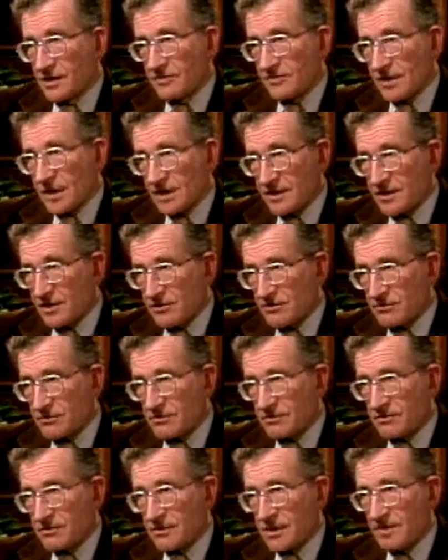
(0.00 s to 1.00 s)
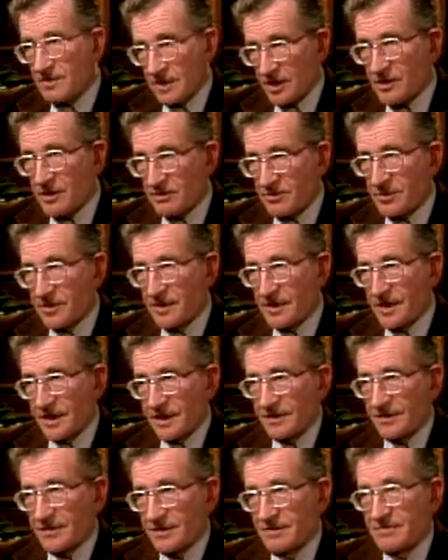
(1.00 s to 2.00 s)
I don't. I mean, there are
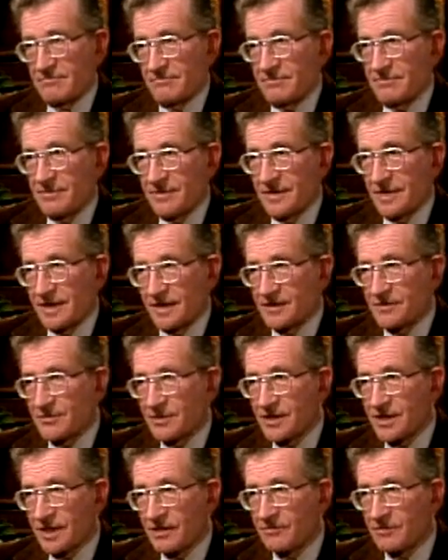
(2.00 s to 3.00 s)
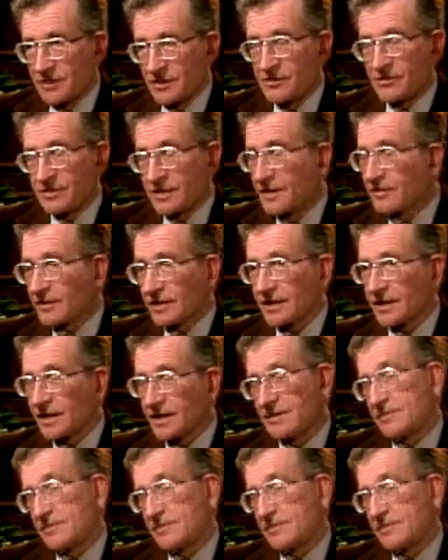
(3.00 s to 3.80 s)
particular things which I would do differently,